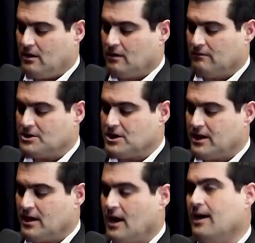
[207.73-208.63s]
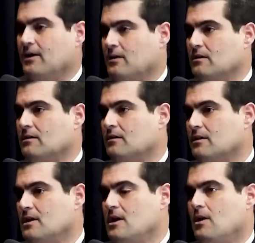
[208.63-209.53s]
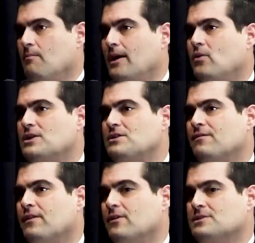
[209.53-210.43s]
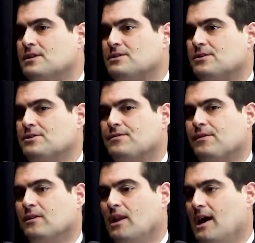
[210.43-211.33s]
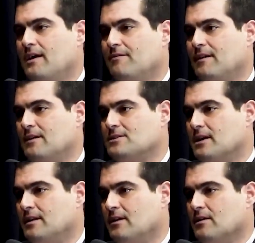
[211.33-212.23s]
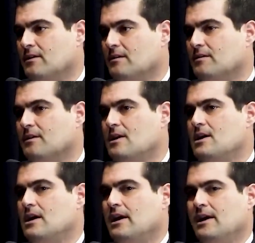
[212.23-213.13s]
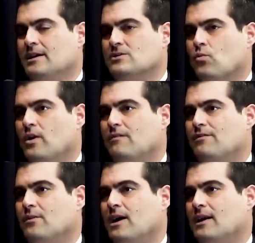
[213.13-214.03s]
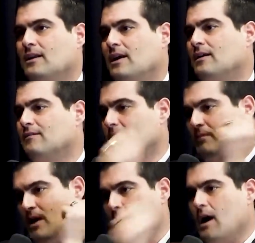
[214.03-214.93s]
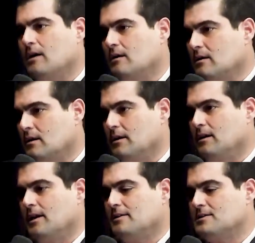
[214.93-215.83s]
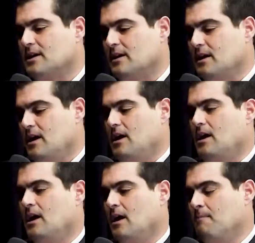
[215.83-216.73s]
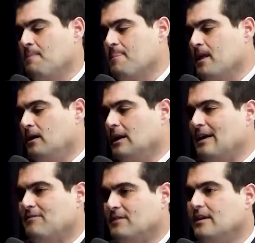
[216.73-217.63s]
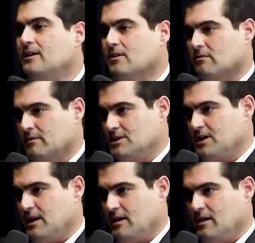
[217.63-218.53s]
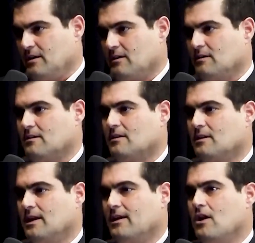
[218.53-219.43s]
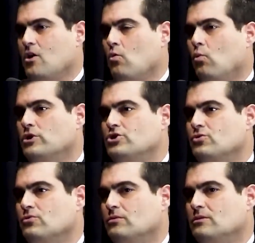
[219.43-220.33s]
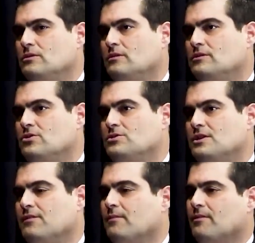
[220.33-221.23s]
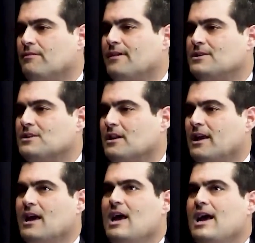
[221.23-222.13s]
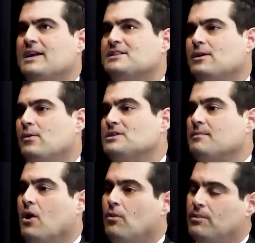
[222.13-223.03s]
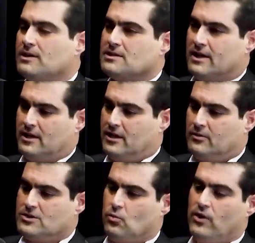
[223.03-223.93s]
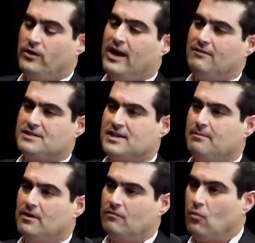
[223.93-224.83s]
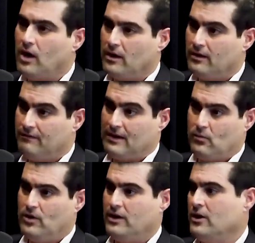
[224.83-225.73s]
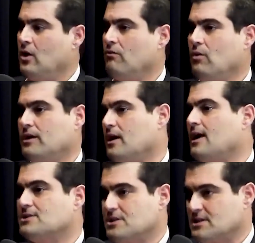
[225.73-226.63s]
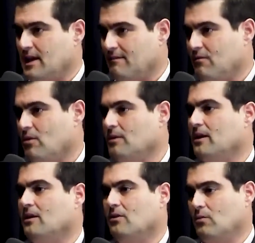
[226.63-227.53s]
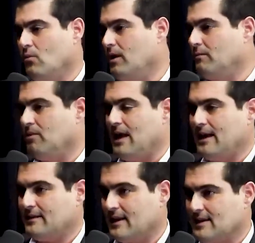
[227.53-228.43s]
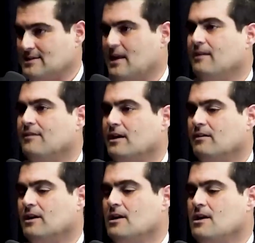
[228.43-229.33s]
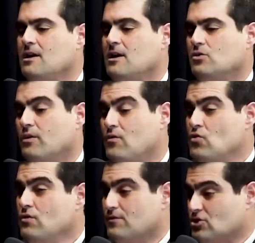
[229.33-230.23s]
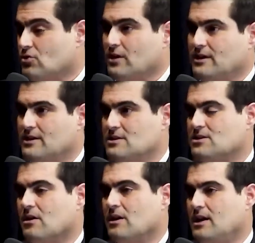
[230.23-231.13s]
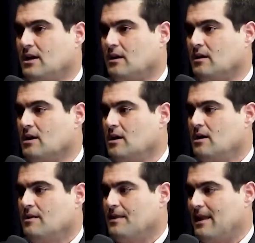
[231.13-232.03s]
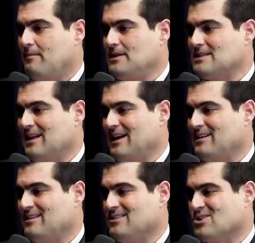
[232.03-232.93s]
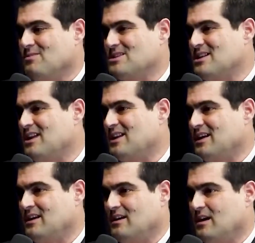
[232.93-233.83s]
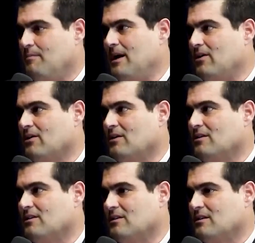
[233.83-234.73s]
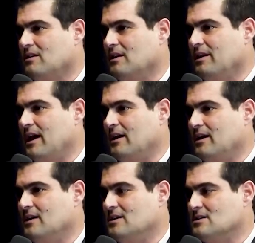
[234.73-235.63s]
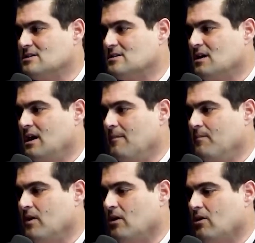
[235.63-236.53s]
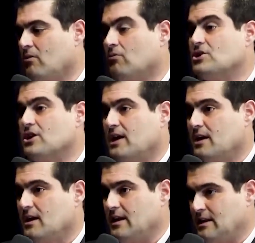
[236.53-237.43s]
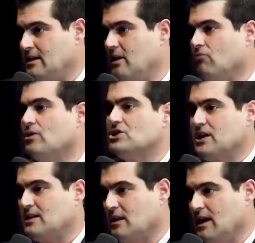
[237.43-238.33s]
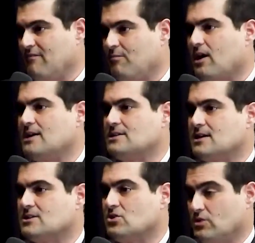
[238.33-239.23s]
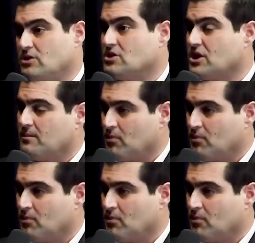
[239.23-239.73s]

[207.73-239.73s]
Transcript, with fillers: originate on Earth, my question for those that search for life outside the Earth is what if you had a letter from God and the letter said, um, life didn't originate on Earth? Like, would you choose a different profession? Like, it, se it would seem hopeless. Like, in other words, we only have a sample of one. In fact, we only know of one conscious life form, let alone one planet that has life on it, right? What if you knew for sure it didn't start here? That means that, like, there's almost nothing about Earth that is um, originated. It didn't originate the life process. So to study